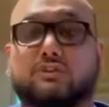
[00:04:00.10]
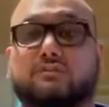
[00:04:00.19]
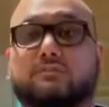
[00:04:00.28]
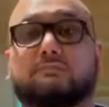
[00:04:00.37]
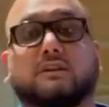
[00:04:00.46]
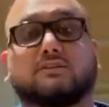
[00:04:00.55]

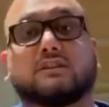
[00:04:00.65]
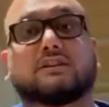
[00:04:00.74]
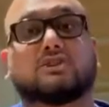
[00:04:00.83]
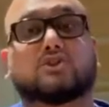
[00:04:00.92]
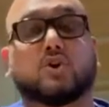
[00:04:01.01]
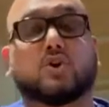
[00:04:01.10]
especially
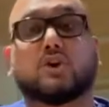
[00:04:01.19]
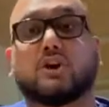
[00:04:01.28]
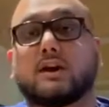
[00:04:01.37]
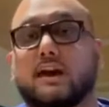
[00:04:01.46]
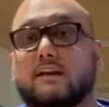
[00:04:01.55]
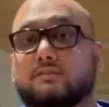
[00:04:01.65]
to know
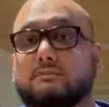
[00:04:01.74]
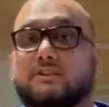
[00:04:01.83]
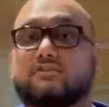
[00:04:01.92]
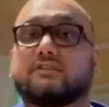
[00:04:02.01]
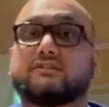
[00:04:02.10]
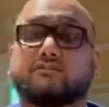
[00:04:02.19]
if the
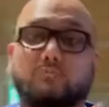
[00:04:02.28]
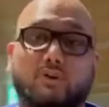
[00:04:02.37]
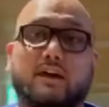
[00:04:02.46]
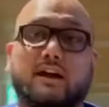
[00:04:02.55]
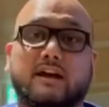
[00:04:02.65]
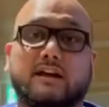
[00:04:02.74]
patient is a
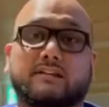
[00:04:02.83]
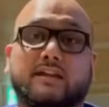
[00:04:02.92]
smoker,